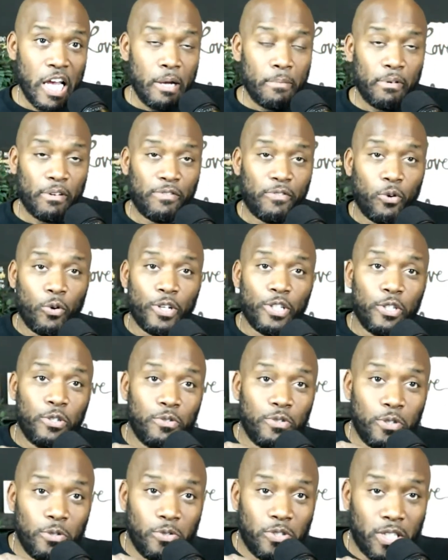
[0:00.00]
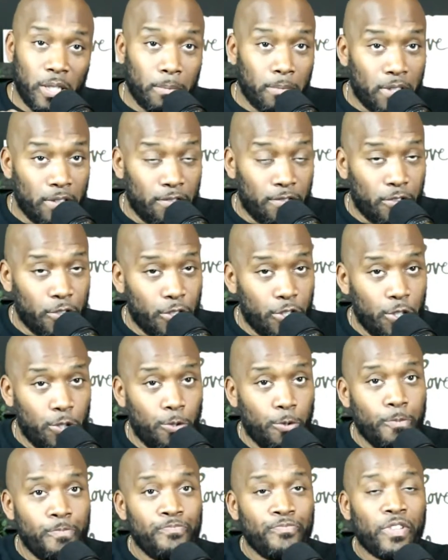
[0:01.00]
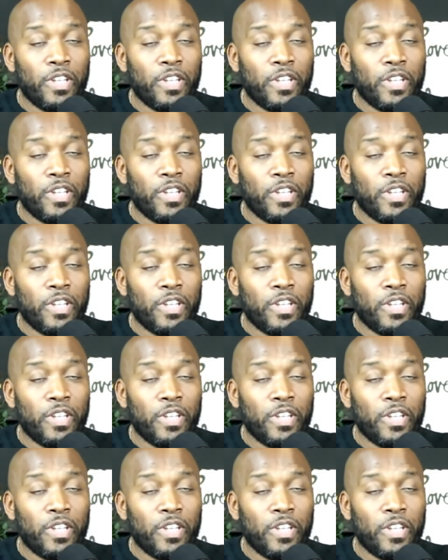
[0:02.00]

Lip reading: before you do something for you.